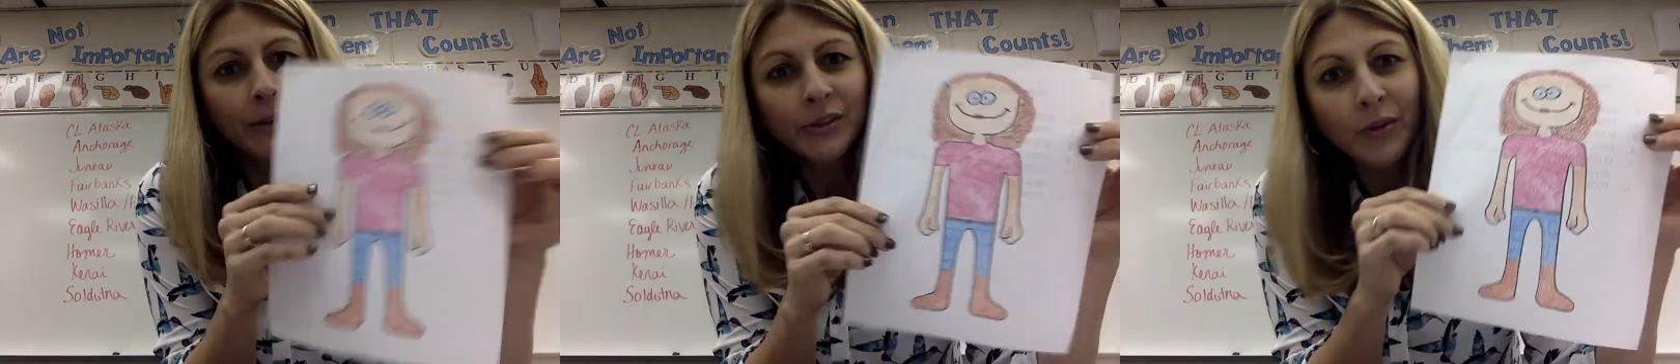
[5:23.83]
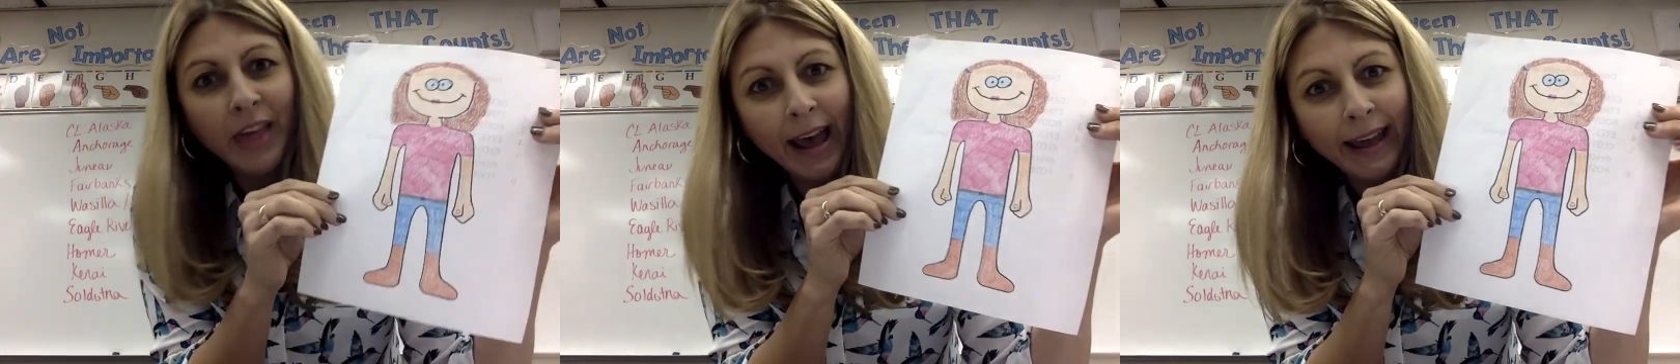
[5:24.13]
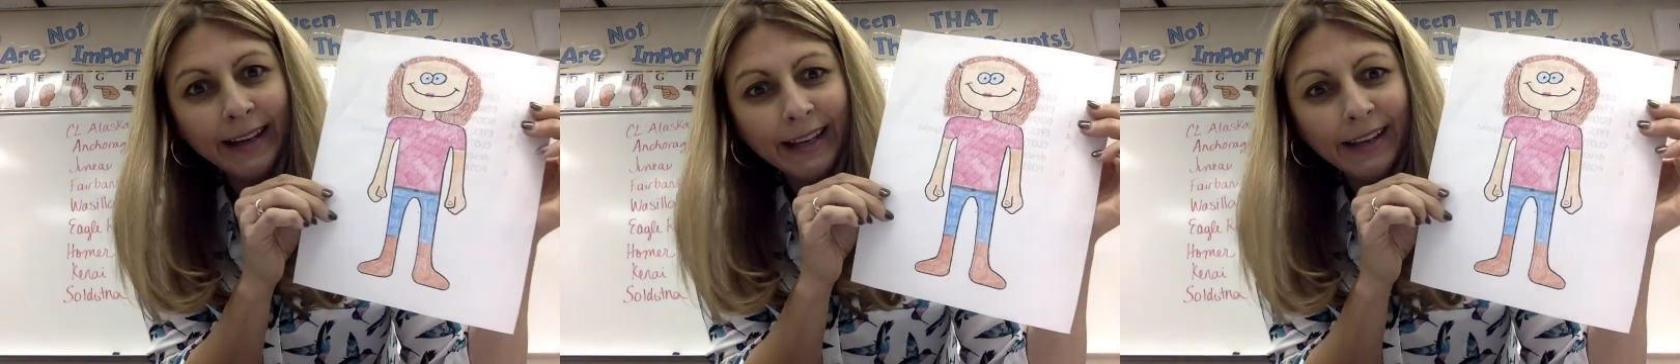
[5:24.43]
So
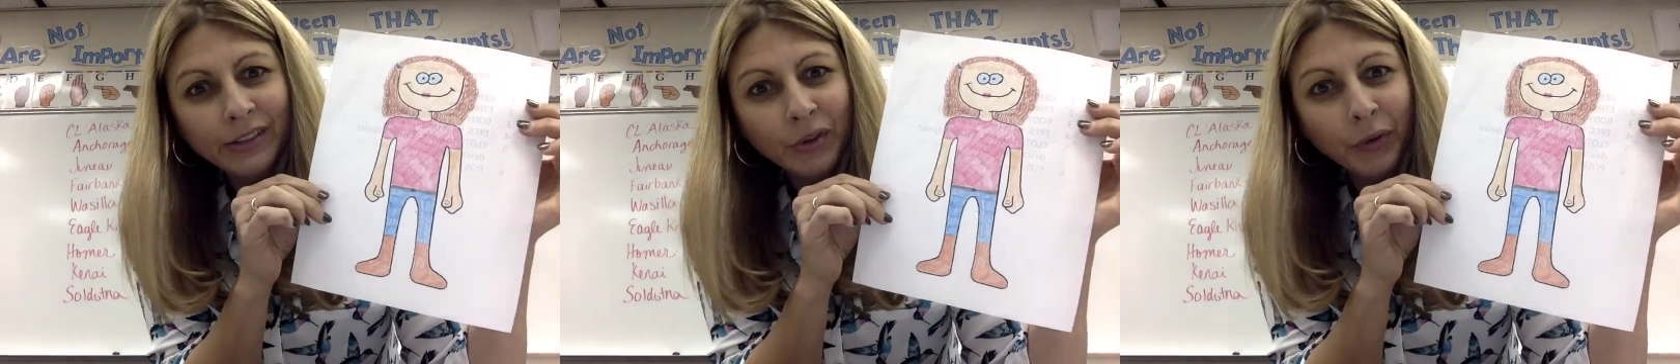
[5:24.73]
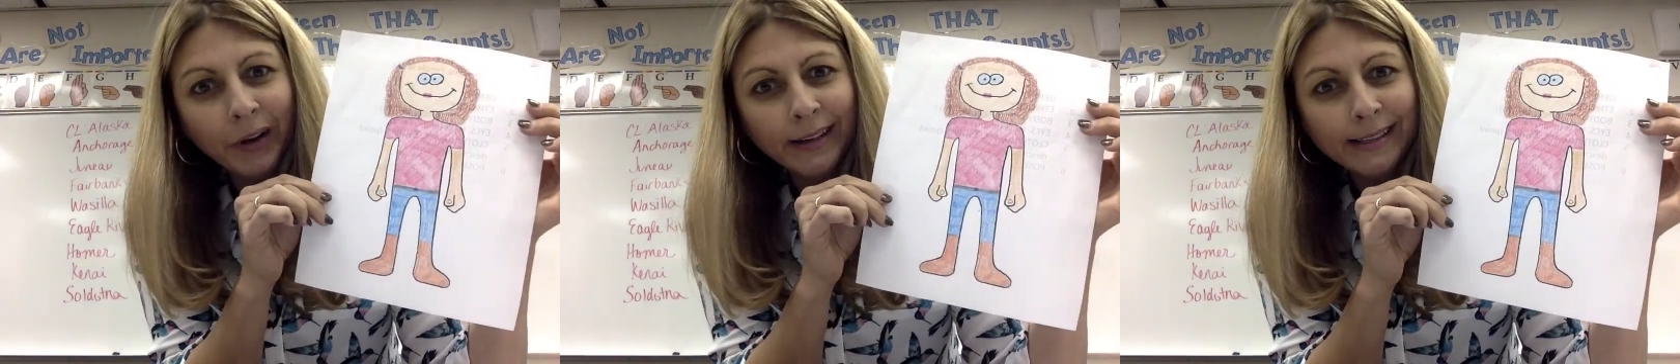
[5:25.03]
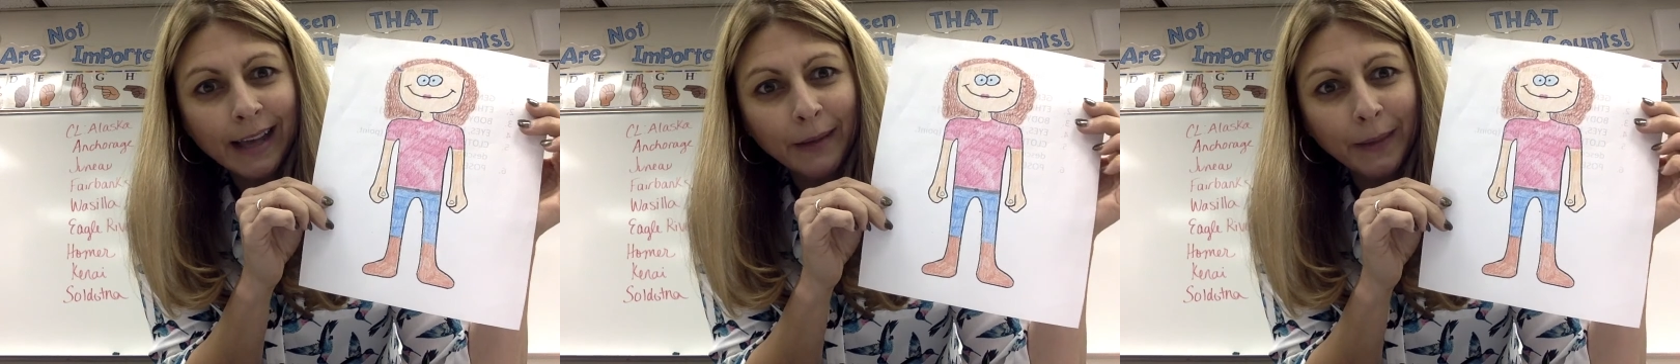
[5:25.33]
that is your
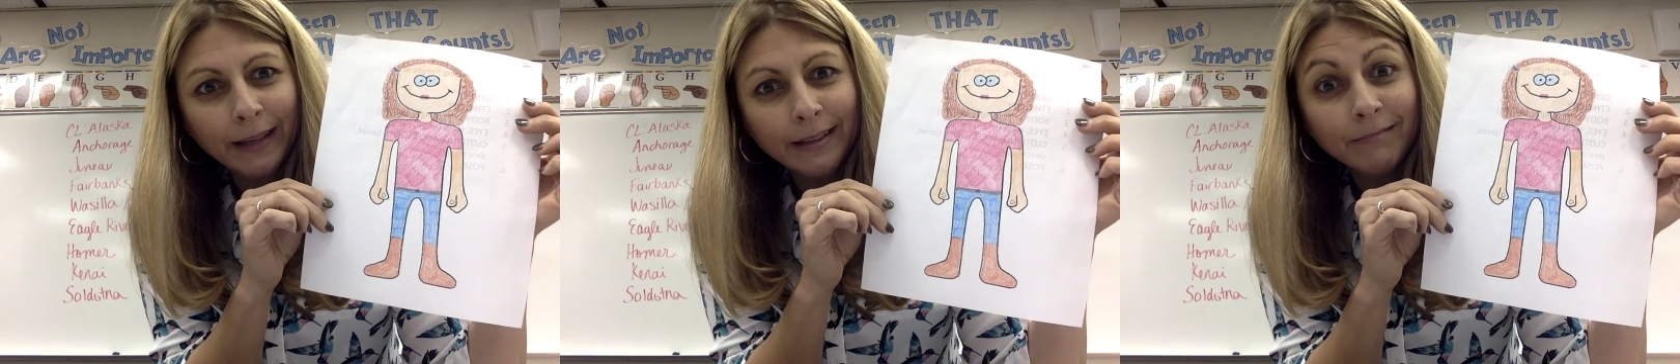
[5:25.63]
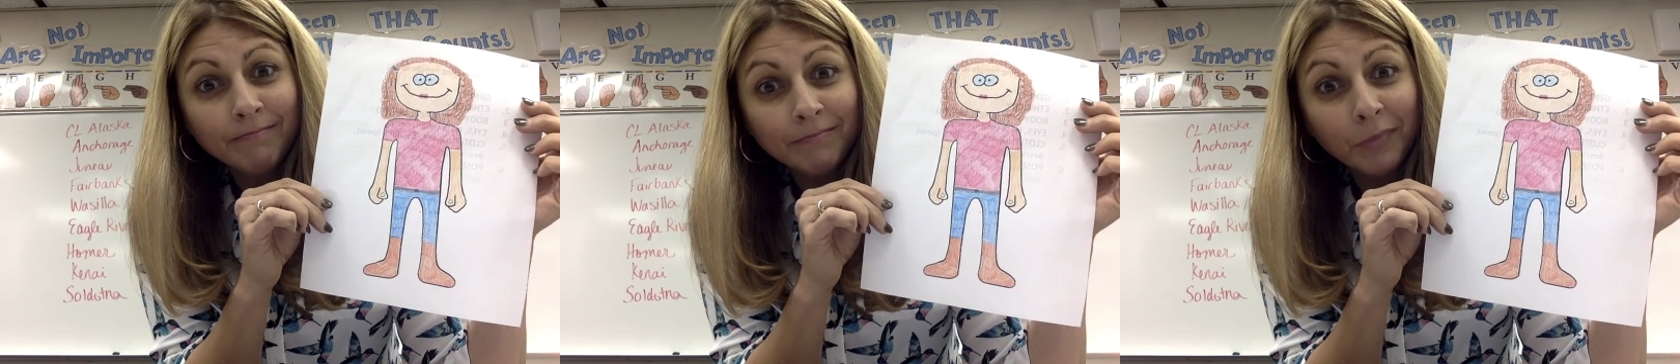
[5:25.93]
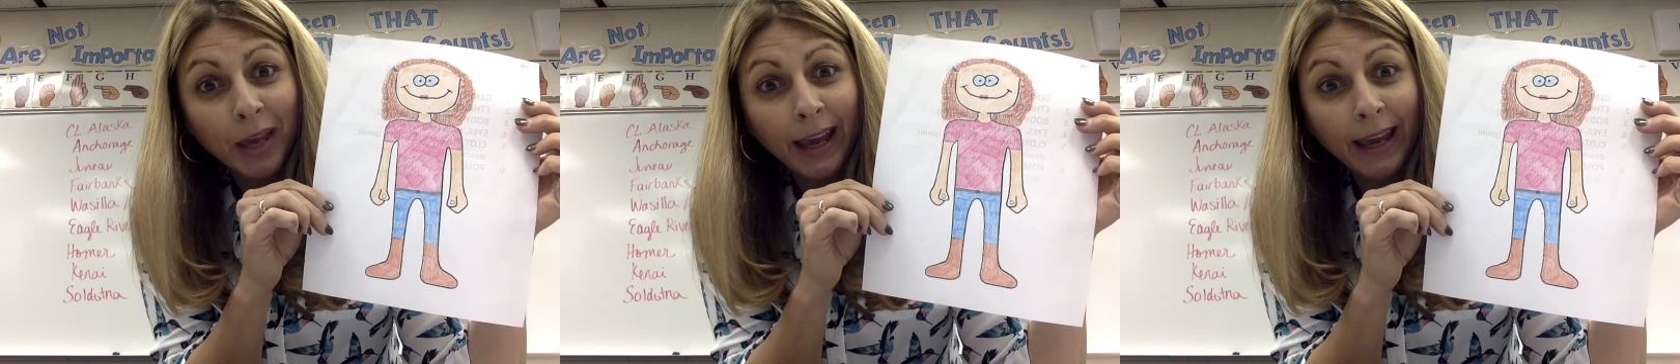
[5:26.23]
assignment,
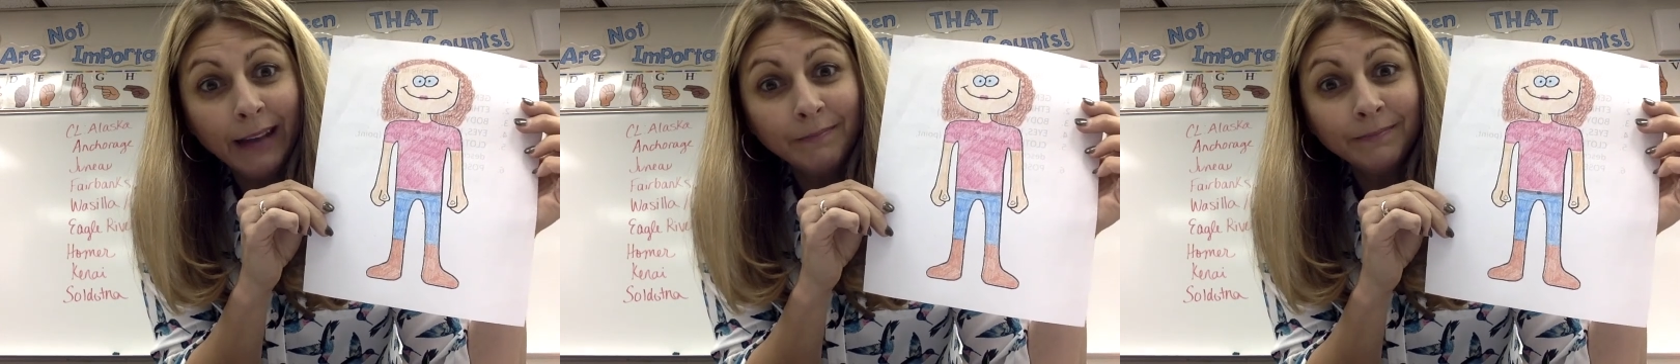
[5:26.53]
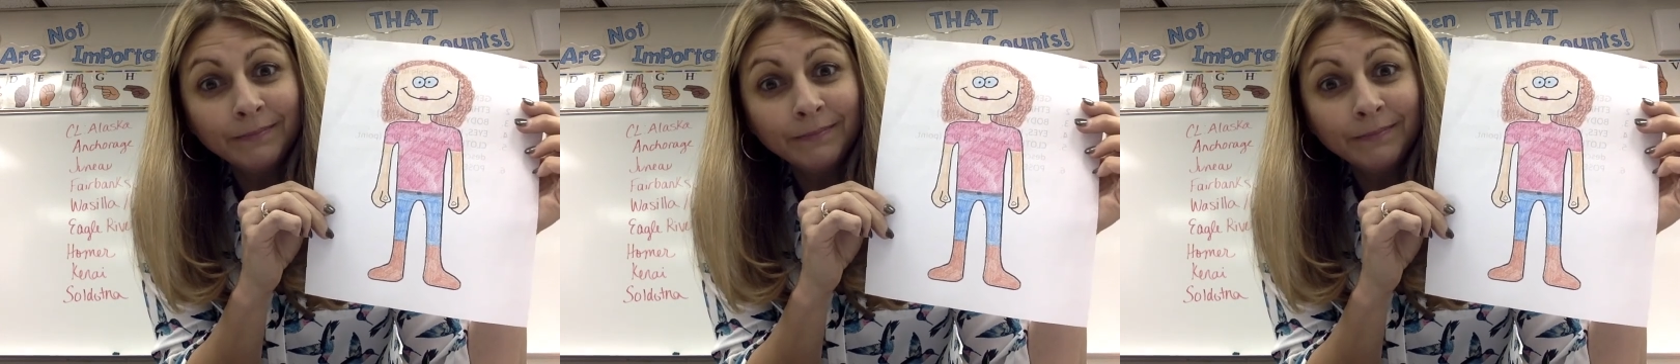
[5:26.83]
okay?